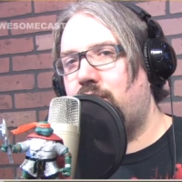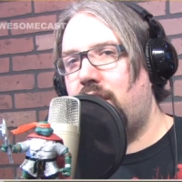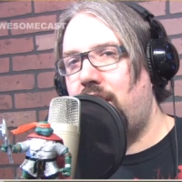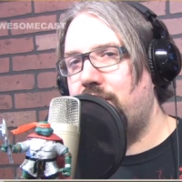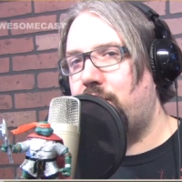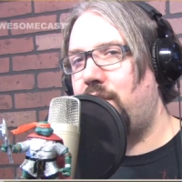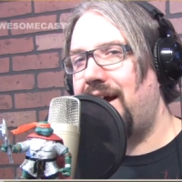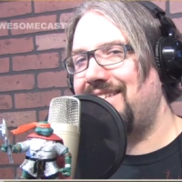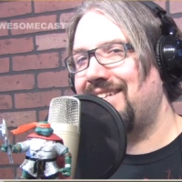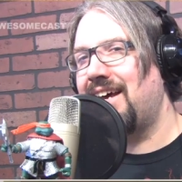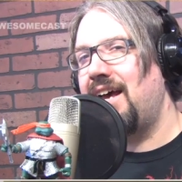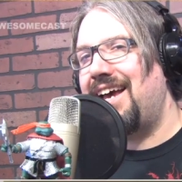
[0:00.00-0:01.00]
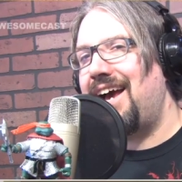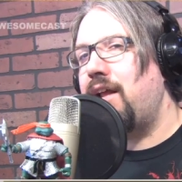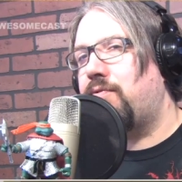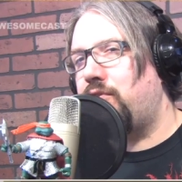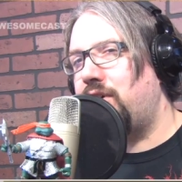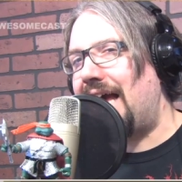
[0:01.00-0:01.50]
or otherwise kind
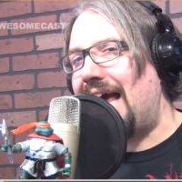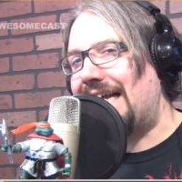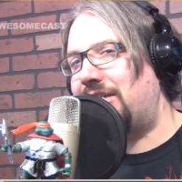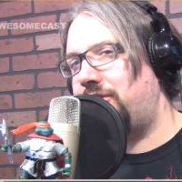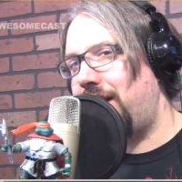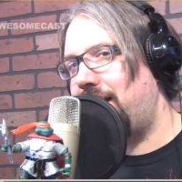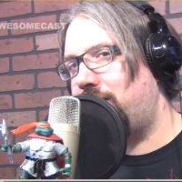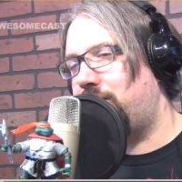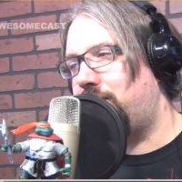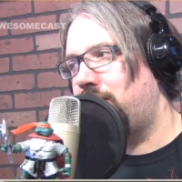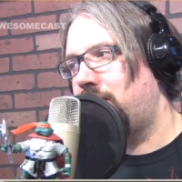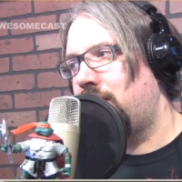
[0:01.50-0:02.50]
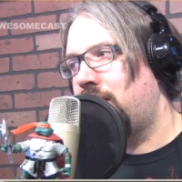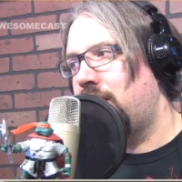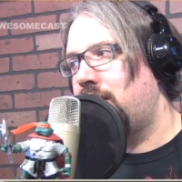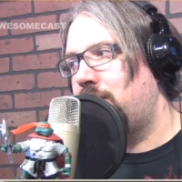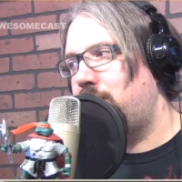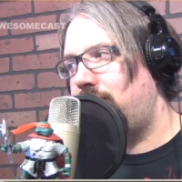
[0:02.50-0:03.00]
of look at a channel
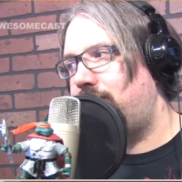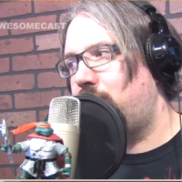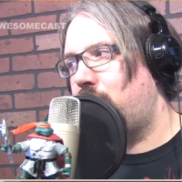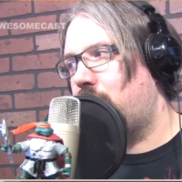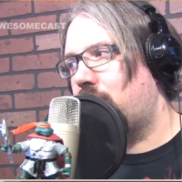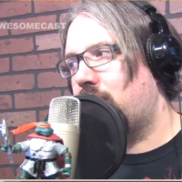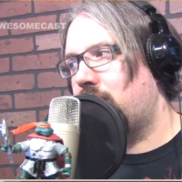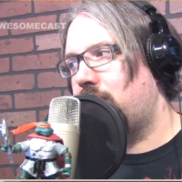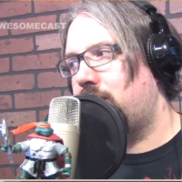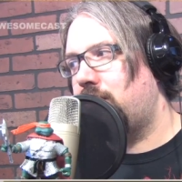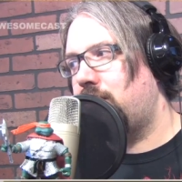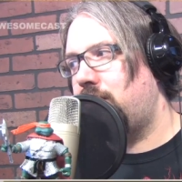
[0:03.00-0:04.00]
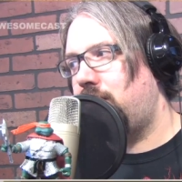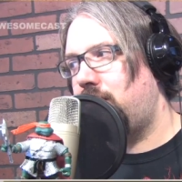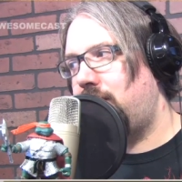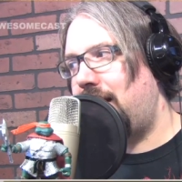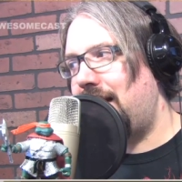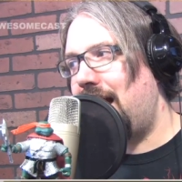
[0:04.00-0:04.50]
before
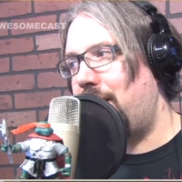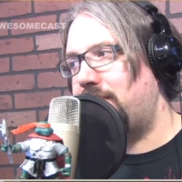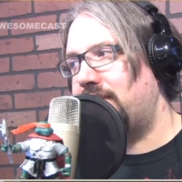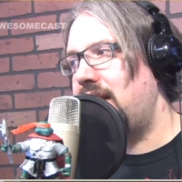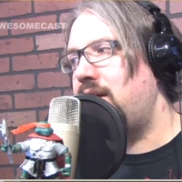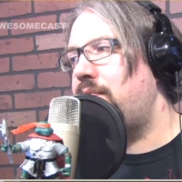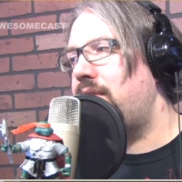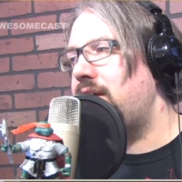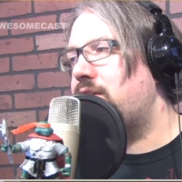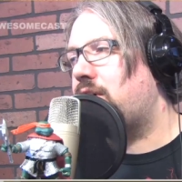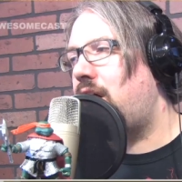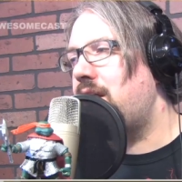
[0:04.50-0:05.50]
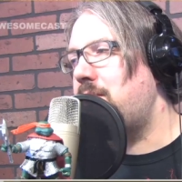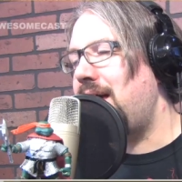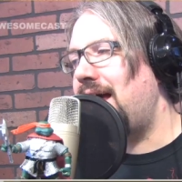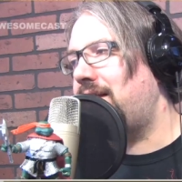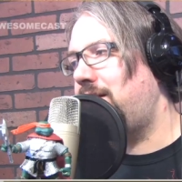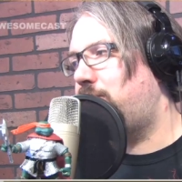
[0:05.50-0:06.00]
that happens. And I don't think you're
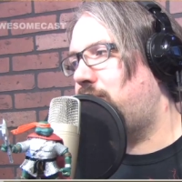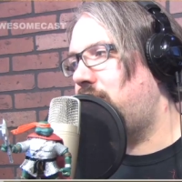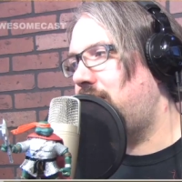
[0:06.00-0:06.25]
automatically put